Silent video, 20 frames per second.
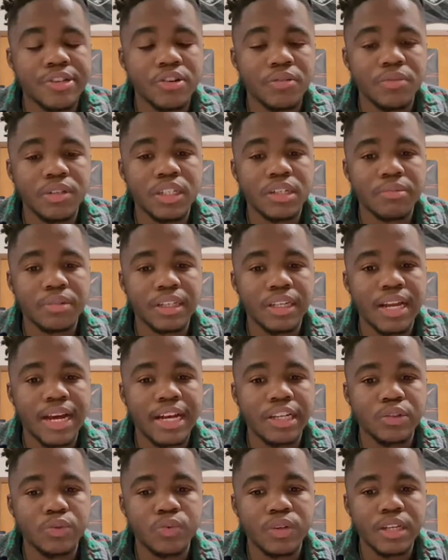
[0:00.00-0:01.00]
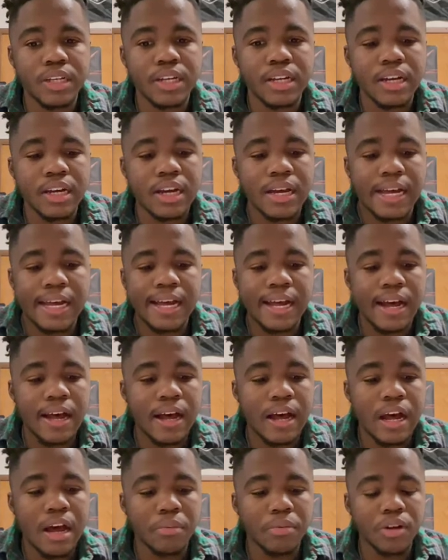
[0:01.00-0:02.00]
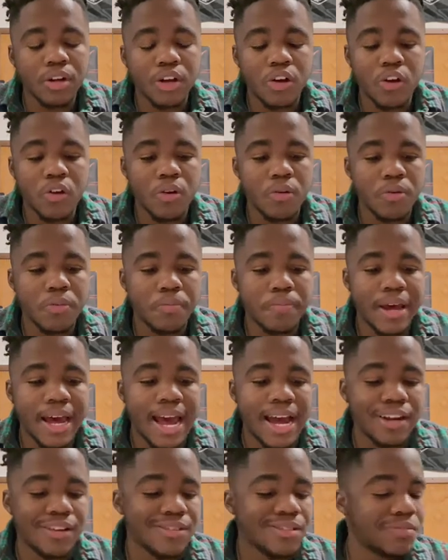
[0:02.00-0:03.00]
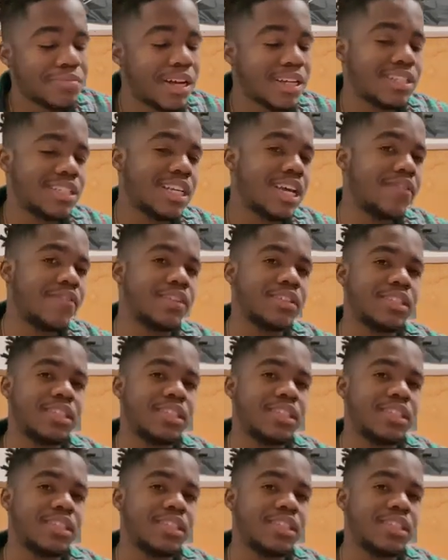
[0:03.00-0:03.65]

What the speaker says: me something last week. I'm going to go Packers by 7,